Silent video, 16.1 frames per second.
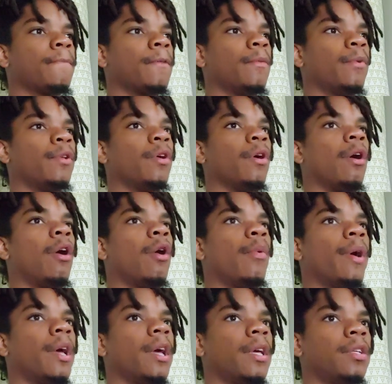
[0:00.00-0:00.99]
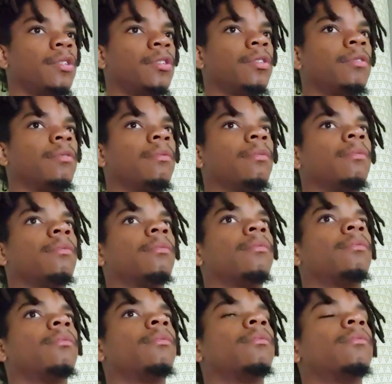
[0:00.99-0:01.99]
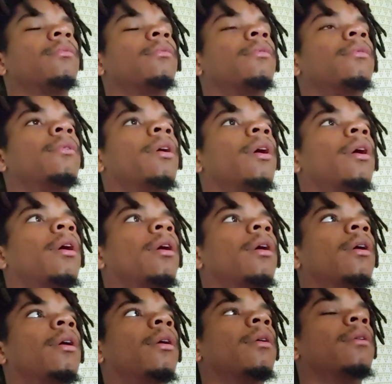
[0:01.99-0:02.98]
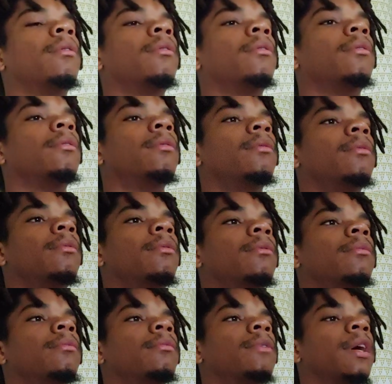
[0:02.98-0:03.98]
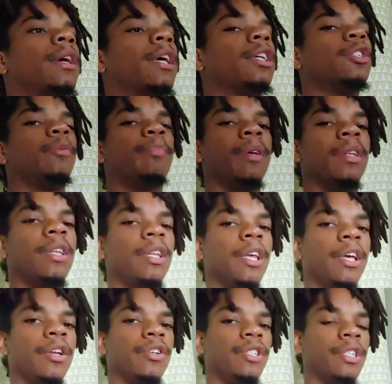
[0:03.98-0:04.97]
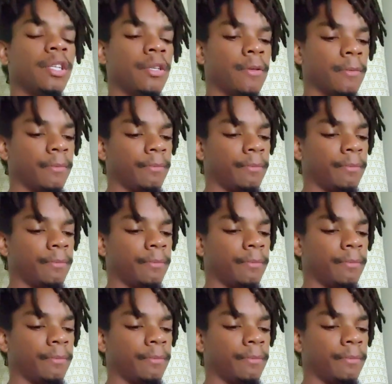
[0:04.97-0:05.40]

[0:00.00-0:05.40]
when you're always uh I guess spending energy